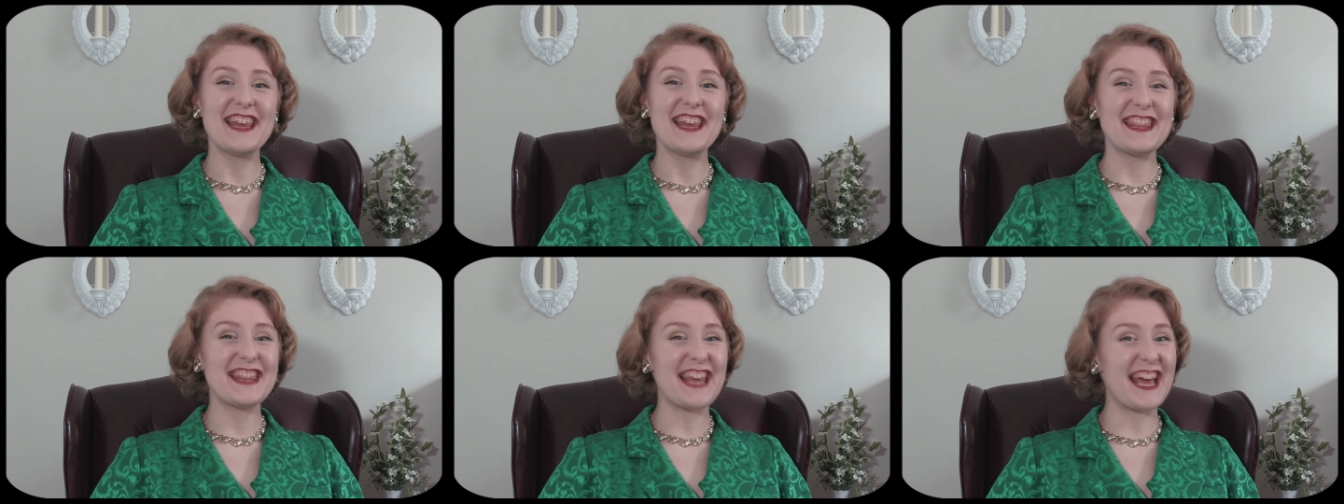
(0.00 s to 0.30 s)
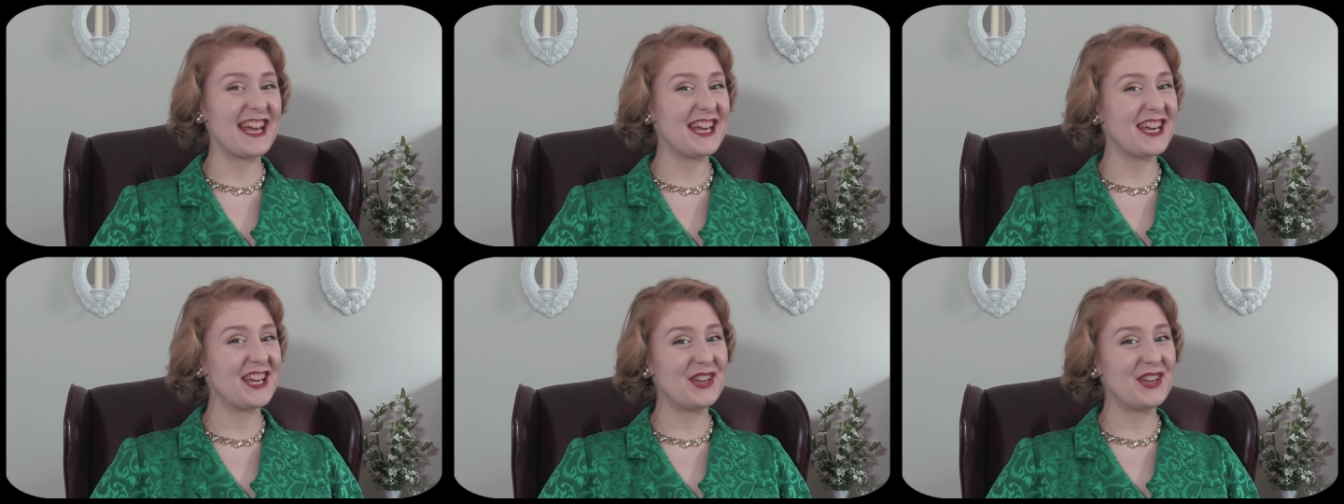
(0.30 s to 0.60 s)

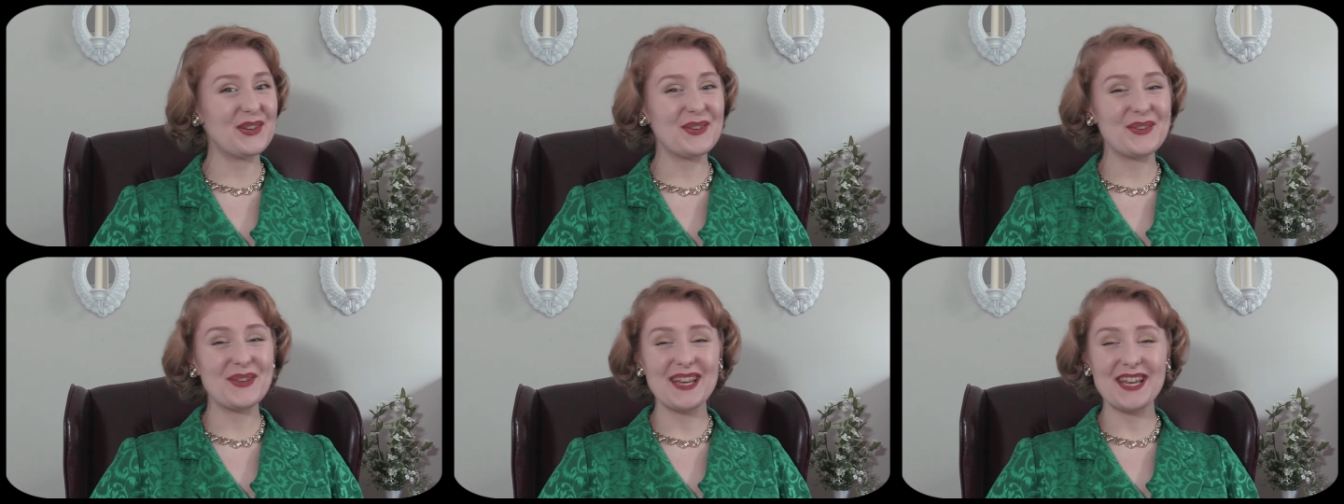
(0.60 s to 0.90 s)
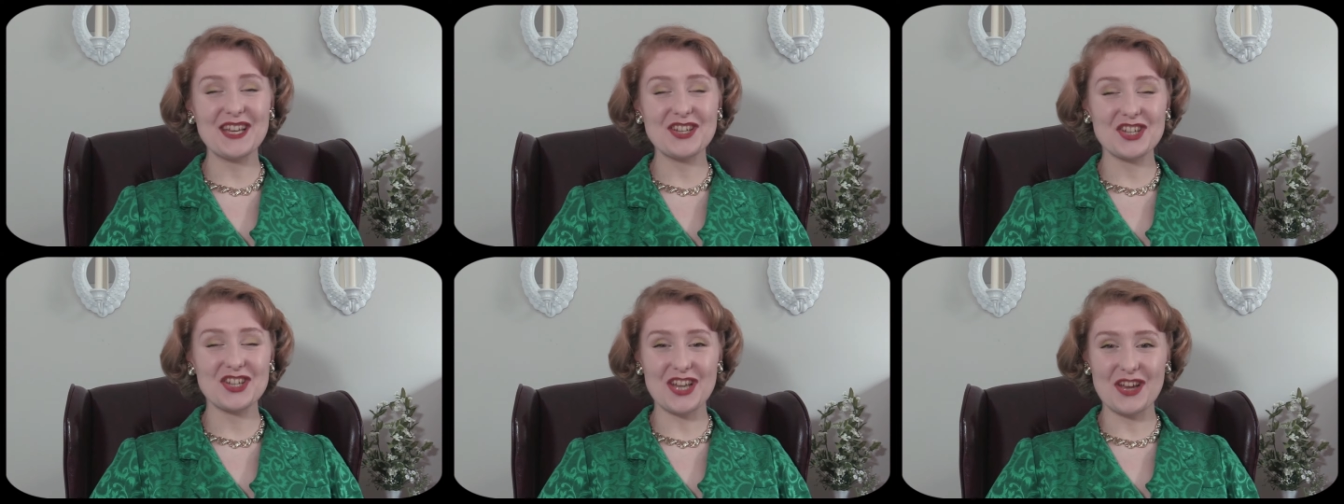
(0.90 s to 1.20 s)
thank you
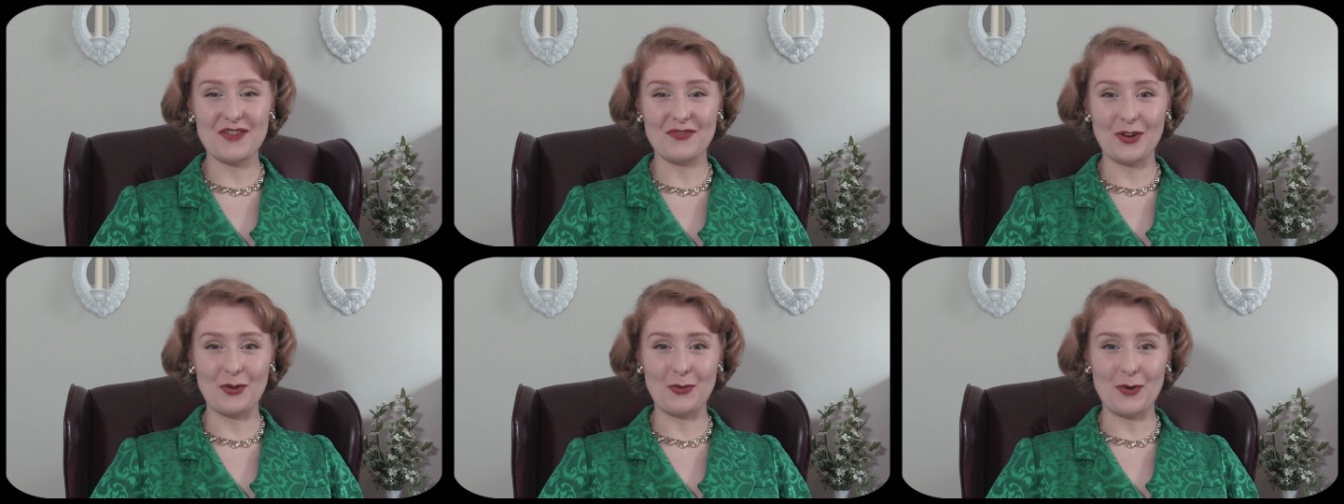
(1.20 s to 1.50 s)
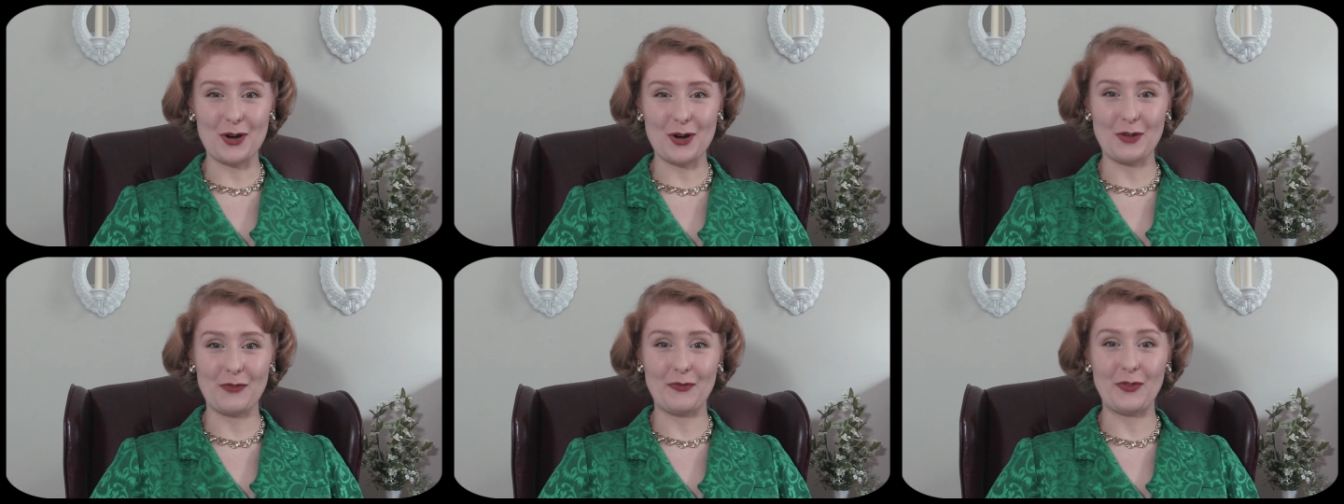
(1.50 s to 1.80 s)
each and every
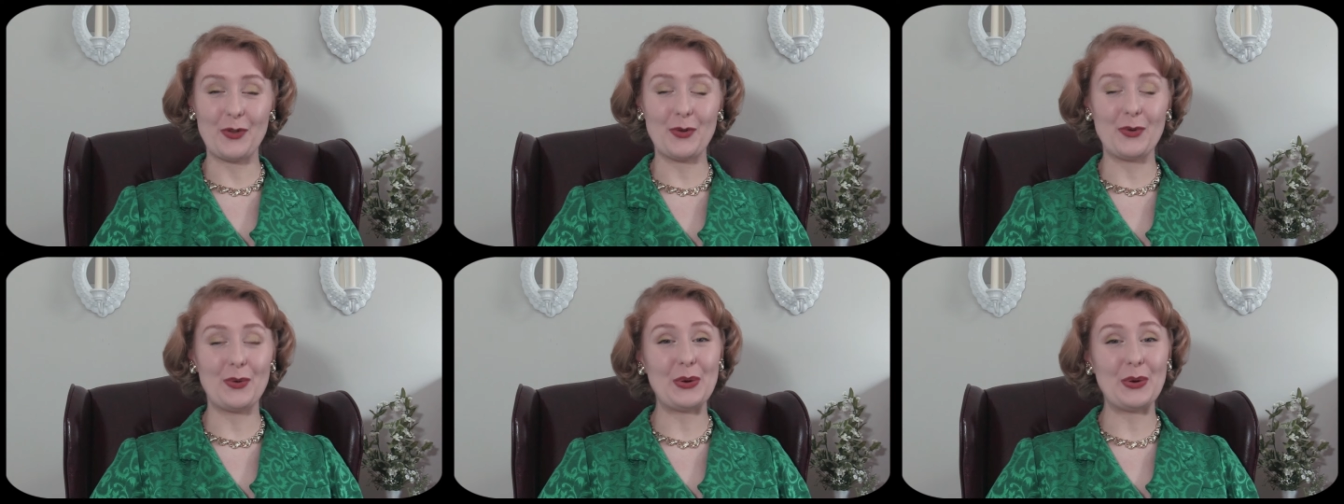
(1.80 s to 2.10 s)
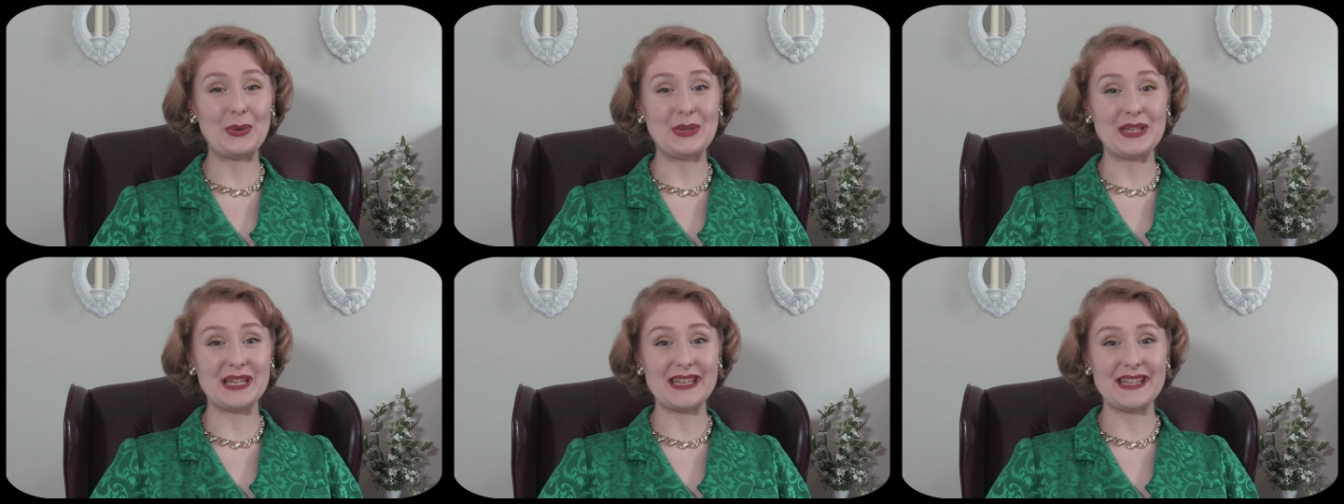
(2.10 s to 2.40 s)
one of you
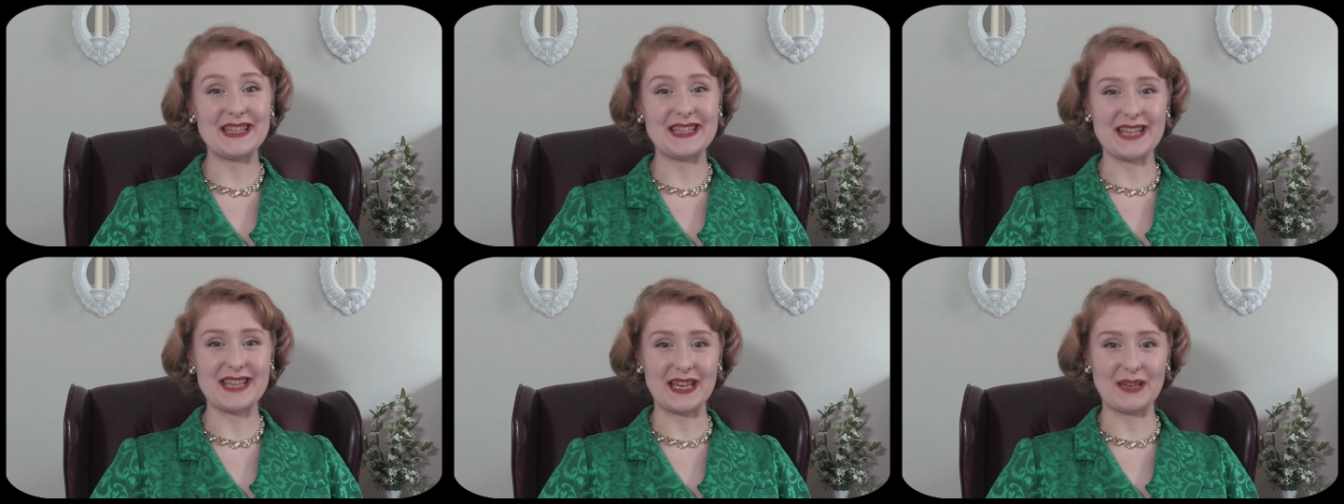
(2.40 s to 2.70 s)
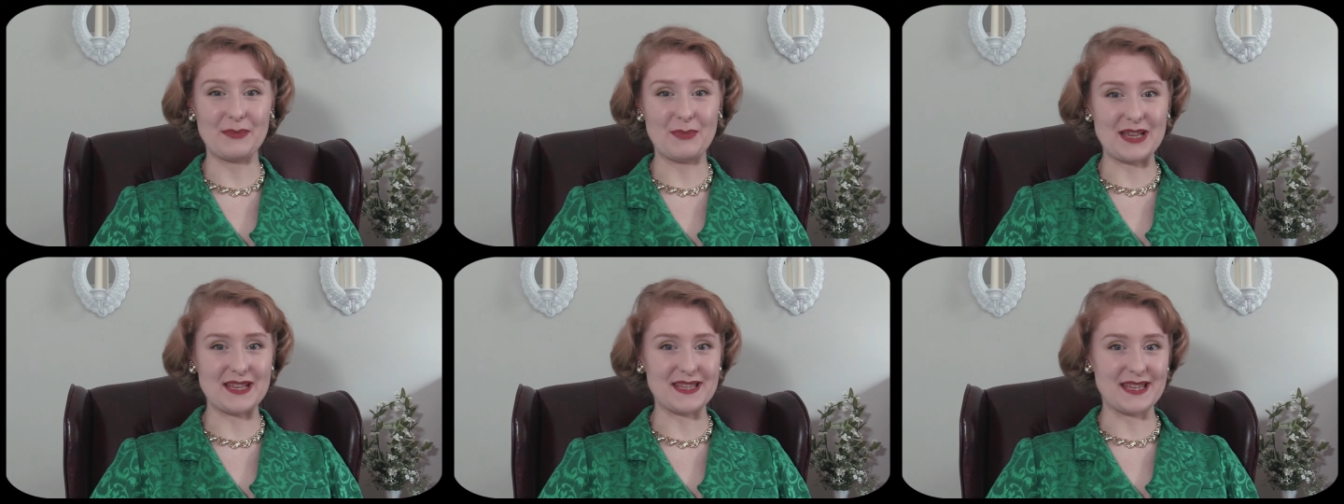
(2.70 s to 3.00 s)
who did
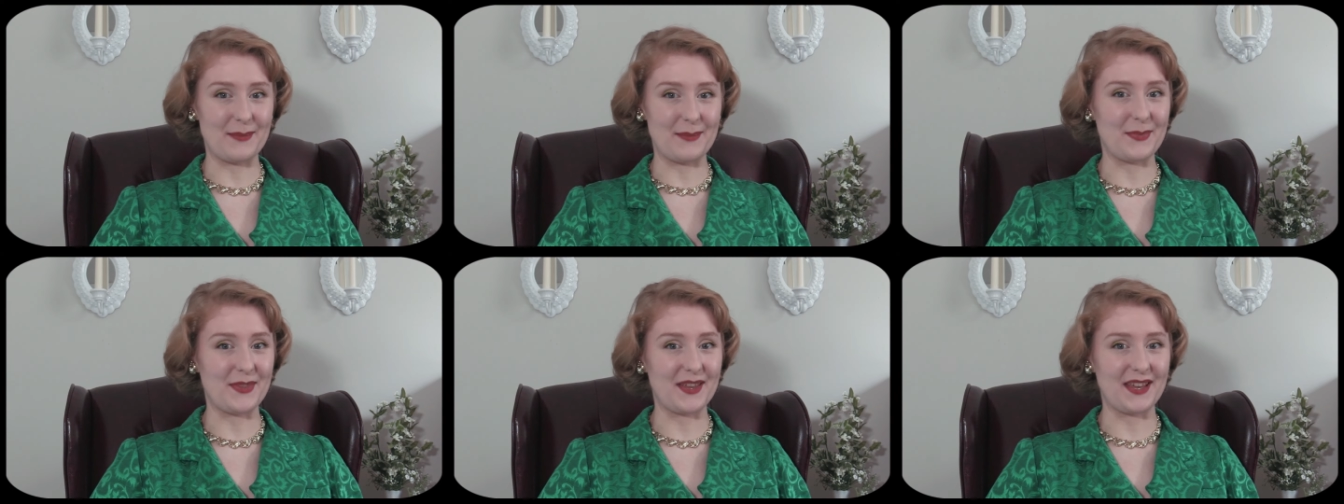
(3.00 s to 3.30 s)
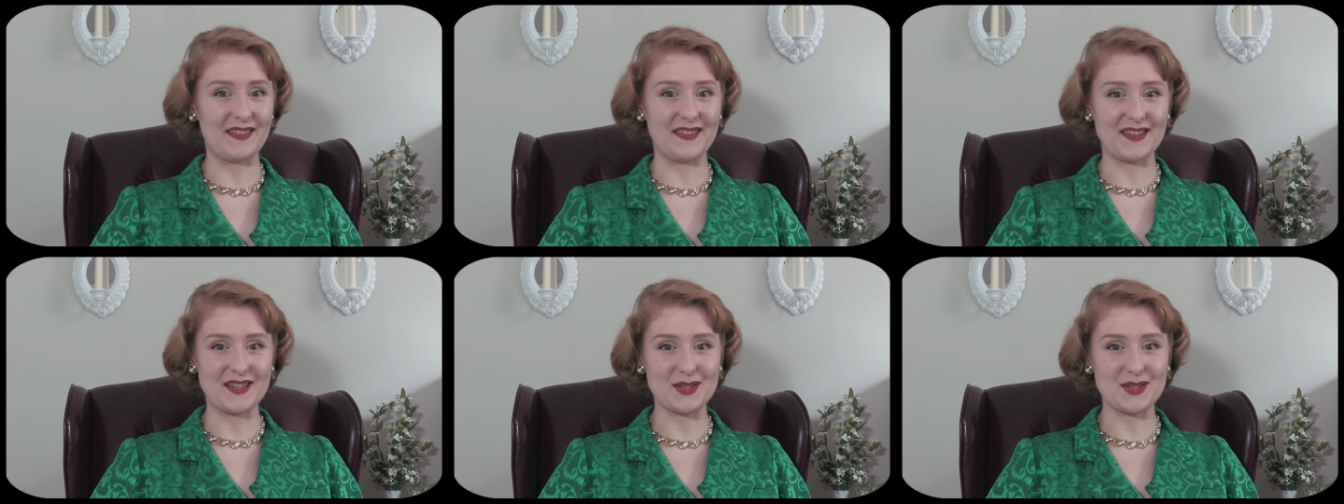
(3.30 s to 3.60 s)
send me
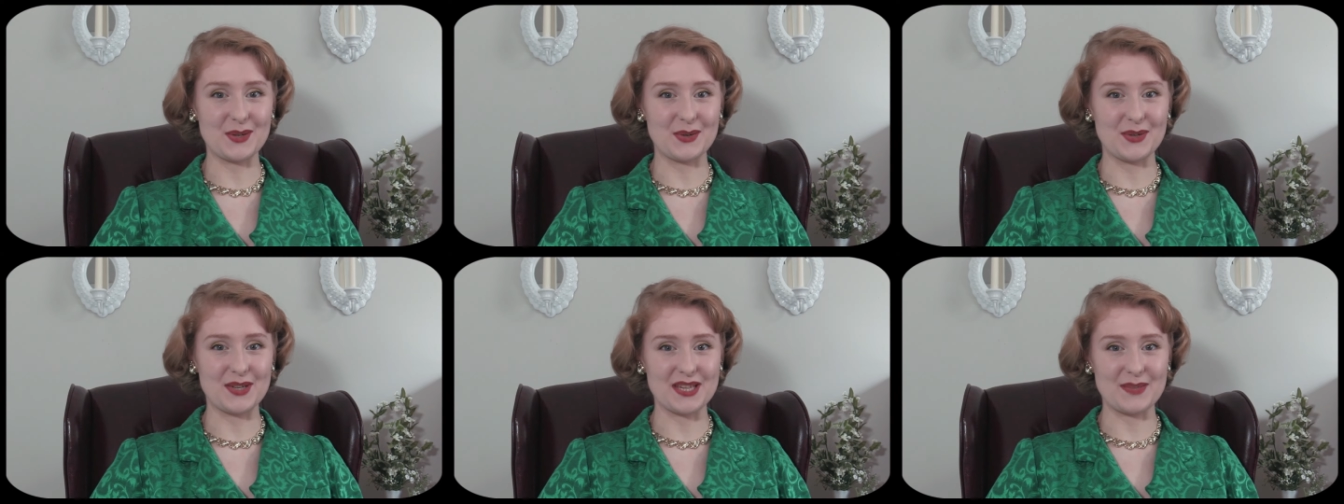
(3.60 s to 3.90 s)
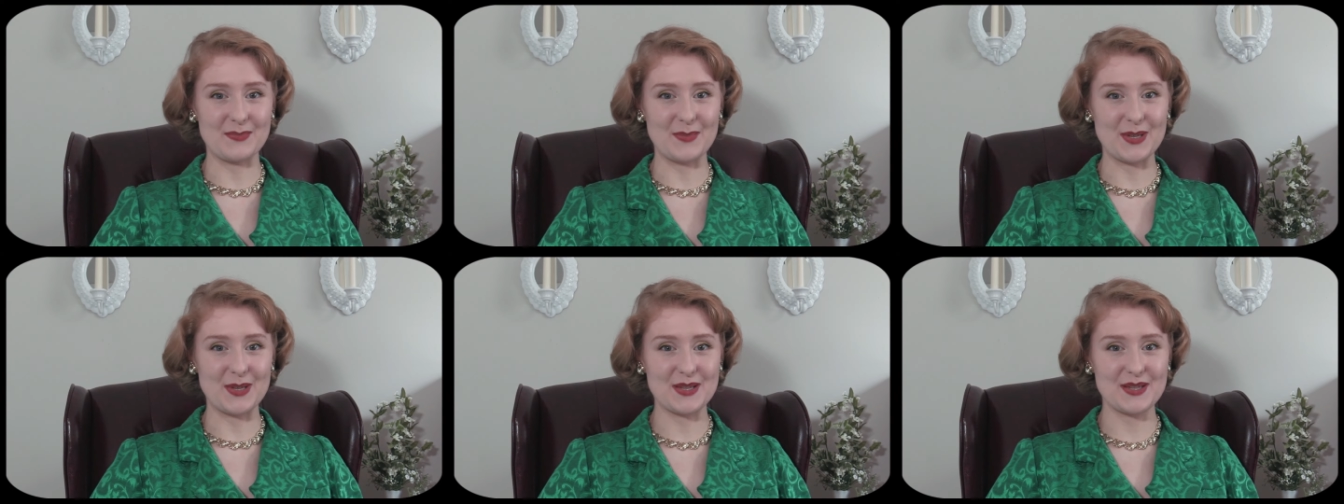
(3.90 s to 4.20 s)
something this
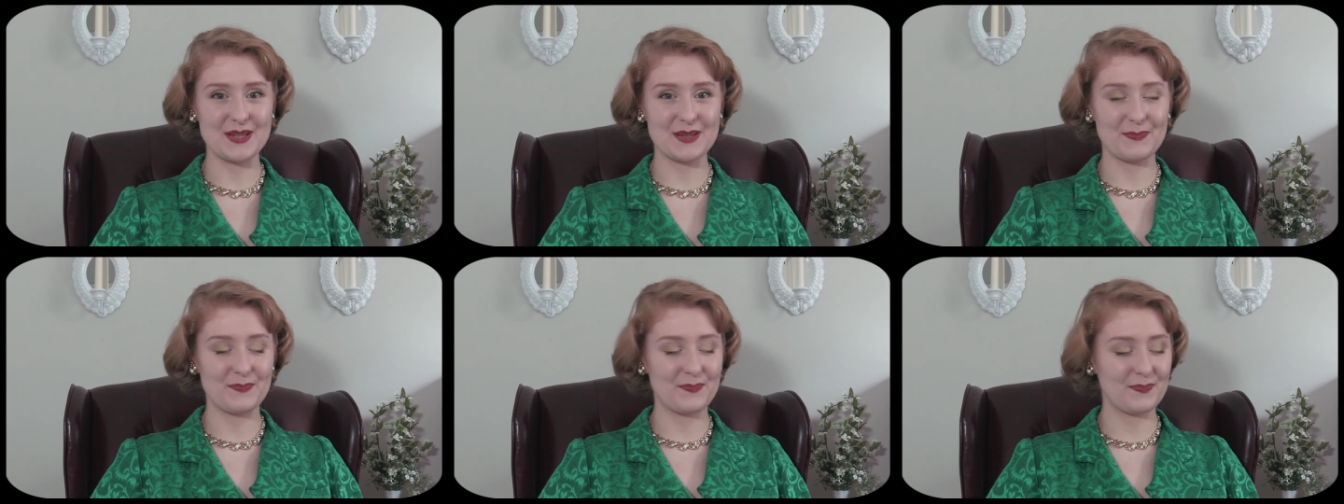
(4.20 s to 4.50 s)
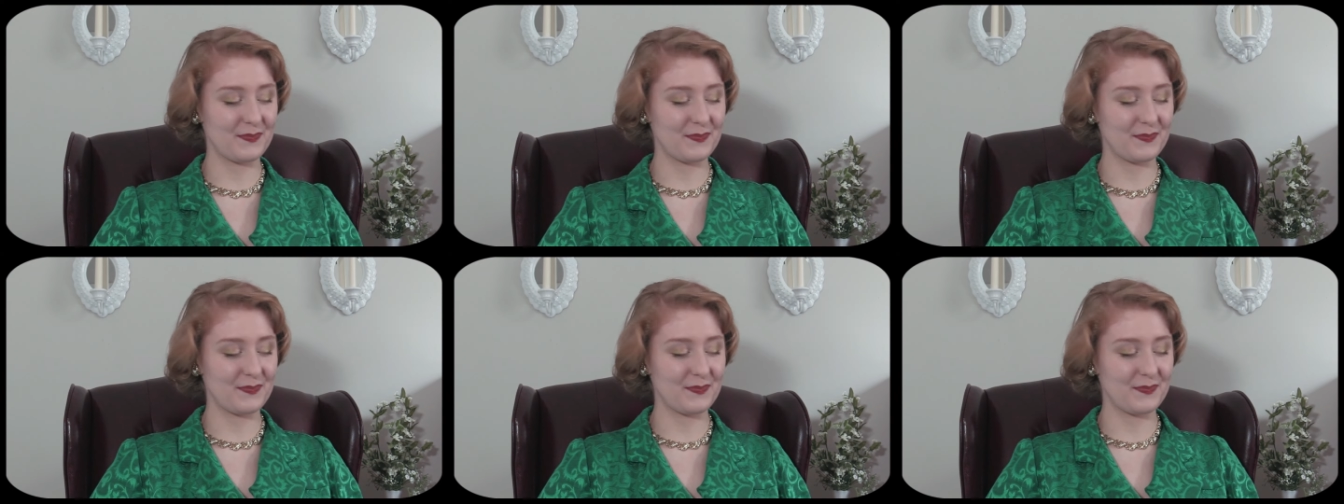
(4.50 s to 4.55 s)
Christmas.